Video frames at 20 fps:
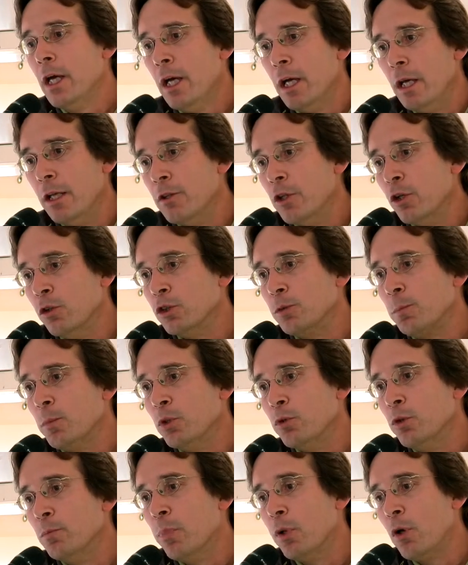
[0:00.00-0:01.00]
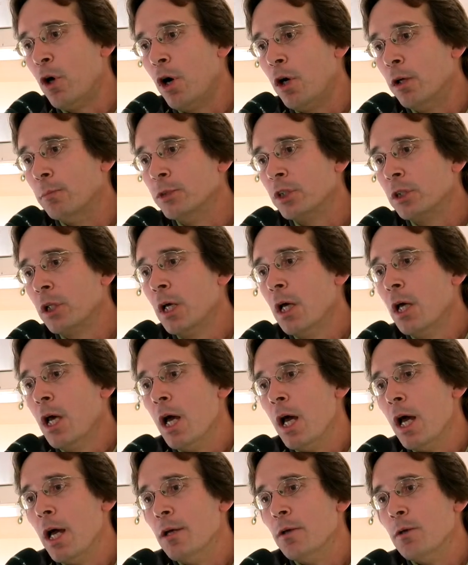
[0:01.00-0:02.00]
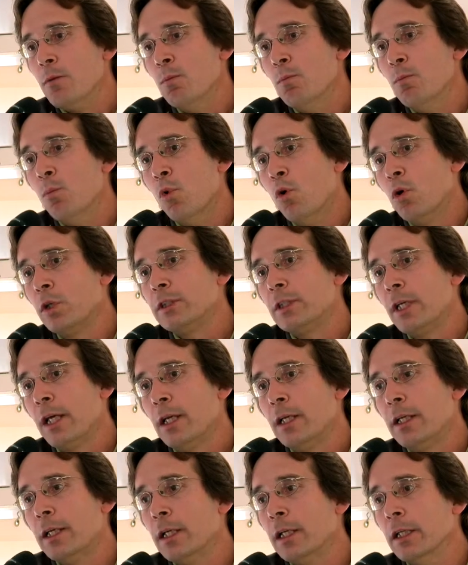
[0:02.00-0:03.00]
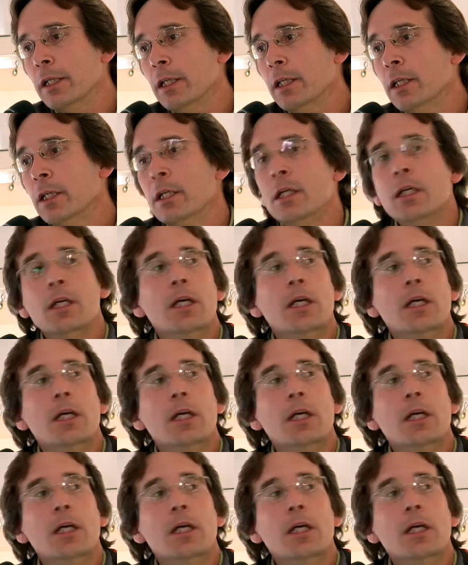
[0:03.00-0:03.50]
in those blue blobs. And more tellingly,